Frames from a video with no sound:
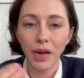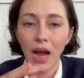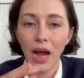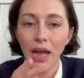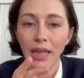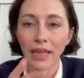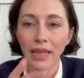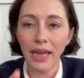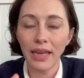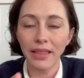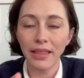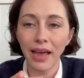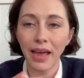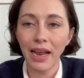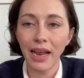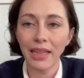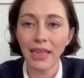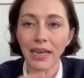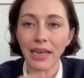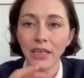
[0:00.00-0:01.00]
I like that.
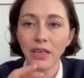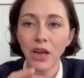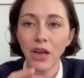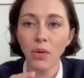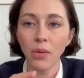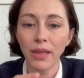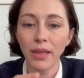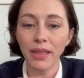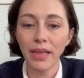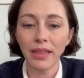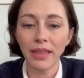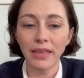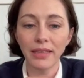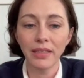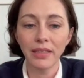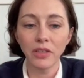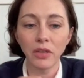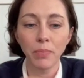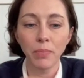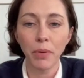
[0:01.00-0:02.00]
I like knowing that this
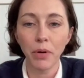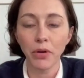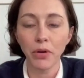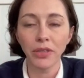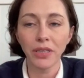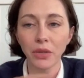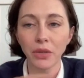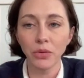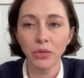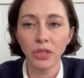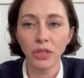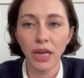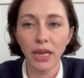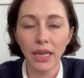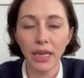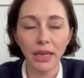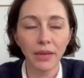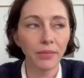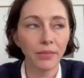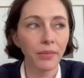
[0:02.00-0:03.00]
is a person who's
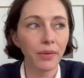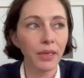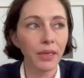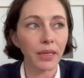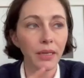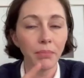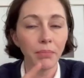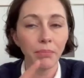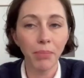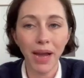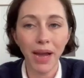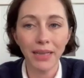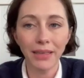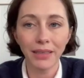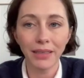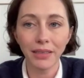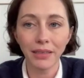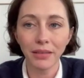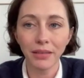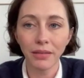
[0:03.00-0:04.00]
done it.
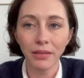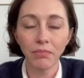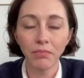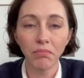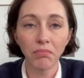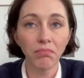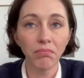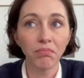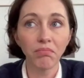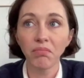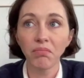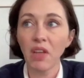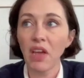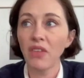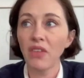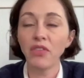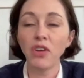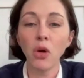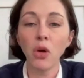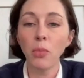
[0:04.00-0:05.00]
But
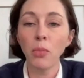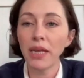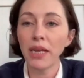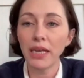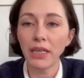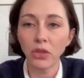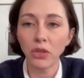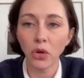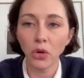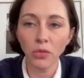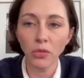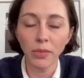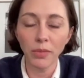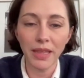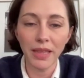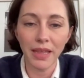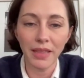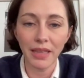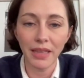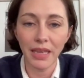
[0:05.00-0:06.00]
if nobody had told me
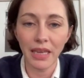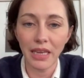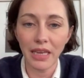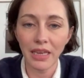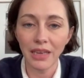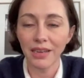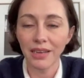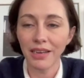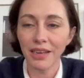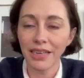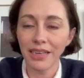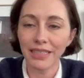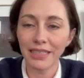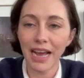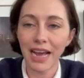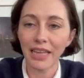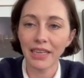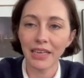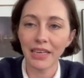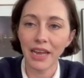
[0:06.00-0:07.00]
that the
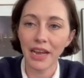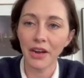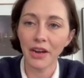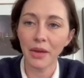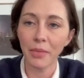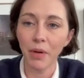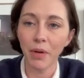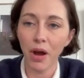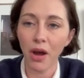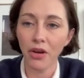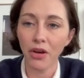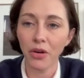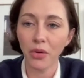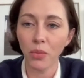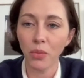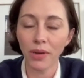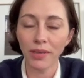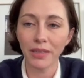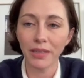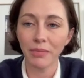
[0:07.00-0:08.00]
Italian Harry Potter
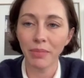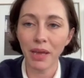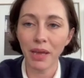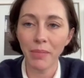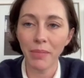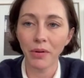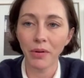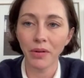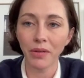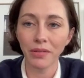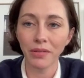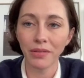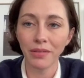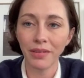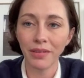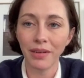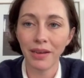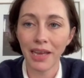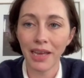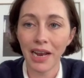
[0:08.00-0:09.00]
wasn't people,
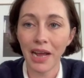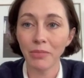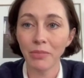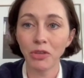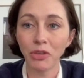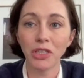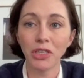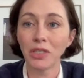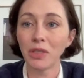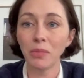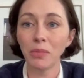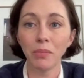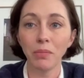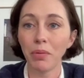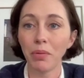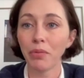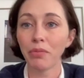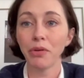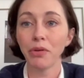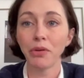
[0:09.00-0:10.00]
and I'm just
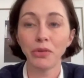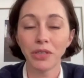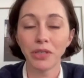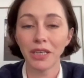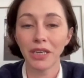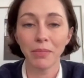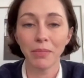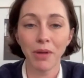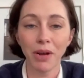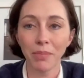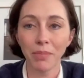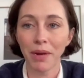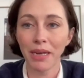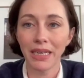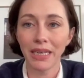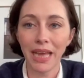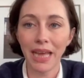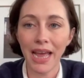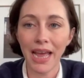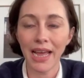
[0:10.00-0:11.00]
perusing among my
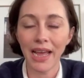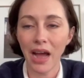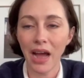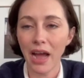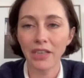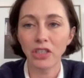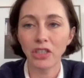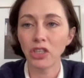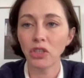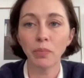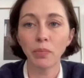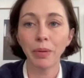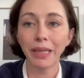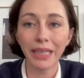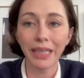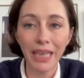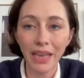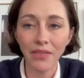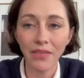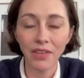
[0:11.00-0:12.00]
day, I just
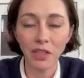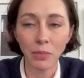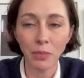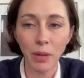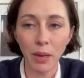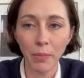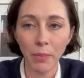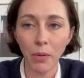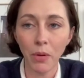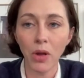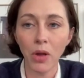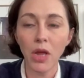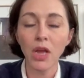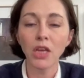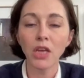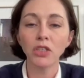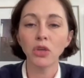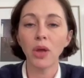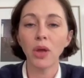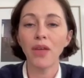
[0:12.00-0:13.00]
believe it's people.
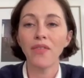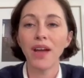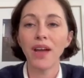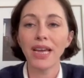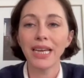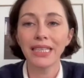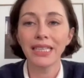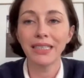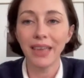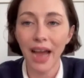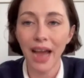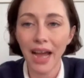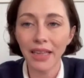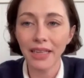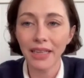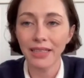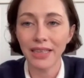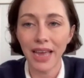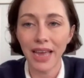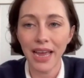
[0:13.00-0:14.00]
So if I can tell
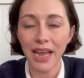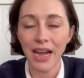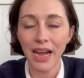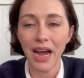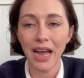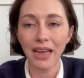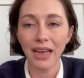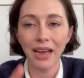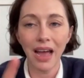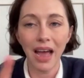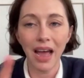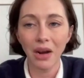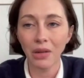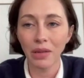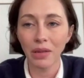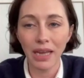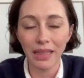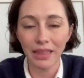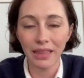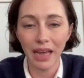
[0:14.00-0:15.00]
it's A I, I
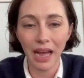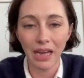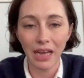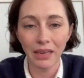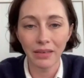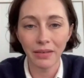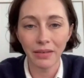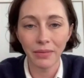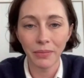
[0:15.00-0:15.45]
don't like that.